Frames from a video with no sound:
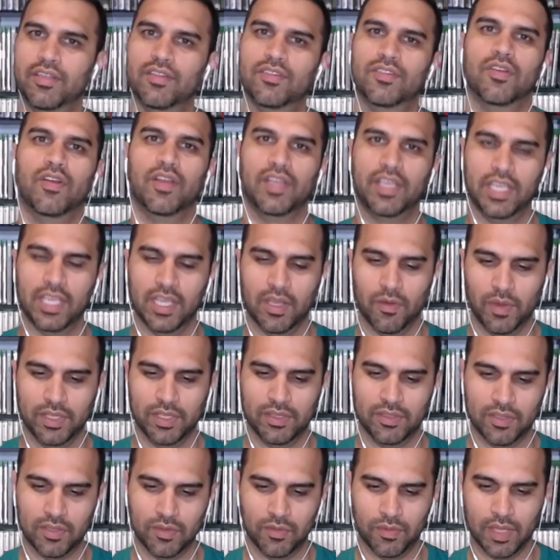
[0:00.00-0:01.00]
So I can't wait
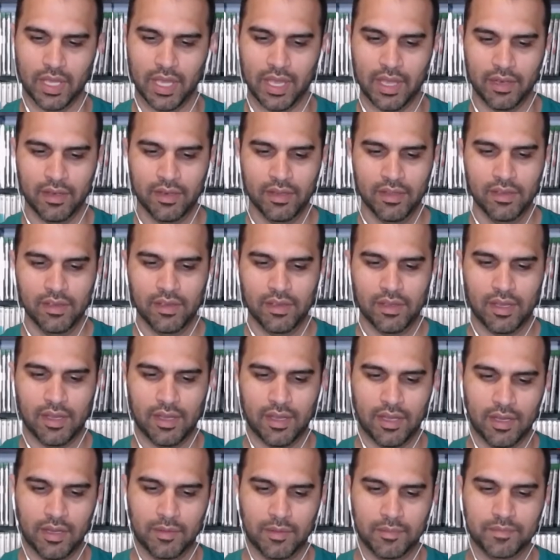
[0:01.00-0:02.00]
to do that.
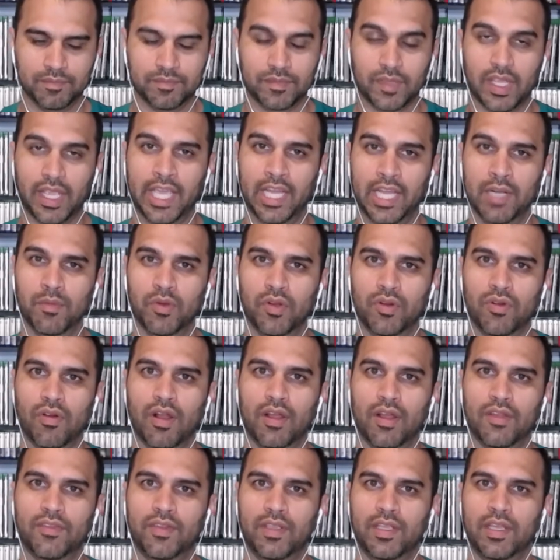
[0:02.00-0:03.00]
Animal
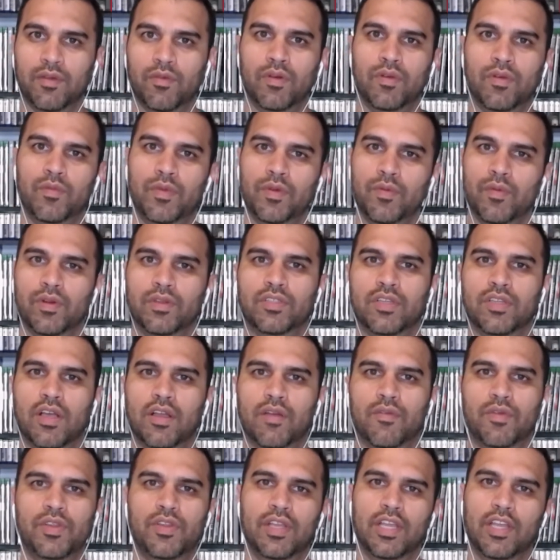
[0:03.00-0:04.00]
Crossing, when we were
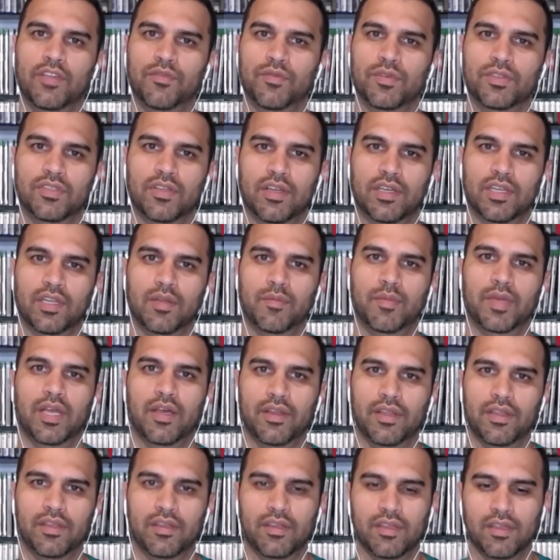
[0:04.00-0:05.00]
talking, you guys were talking about
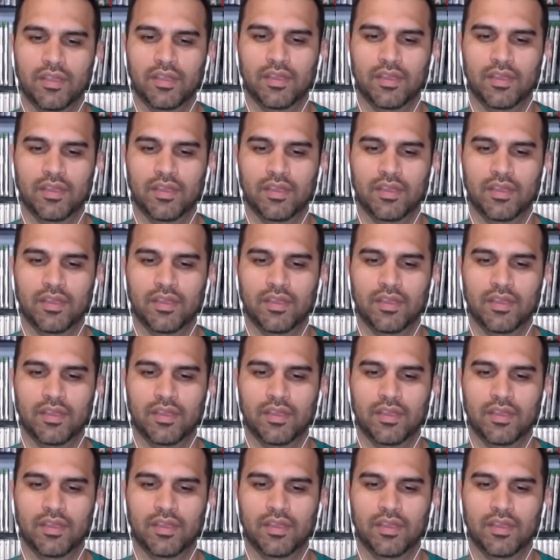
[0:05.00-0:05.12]
it.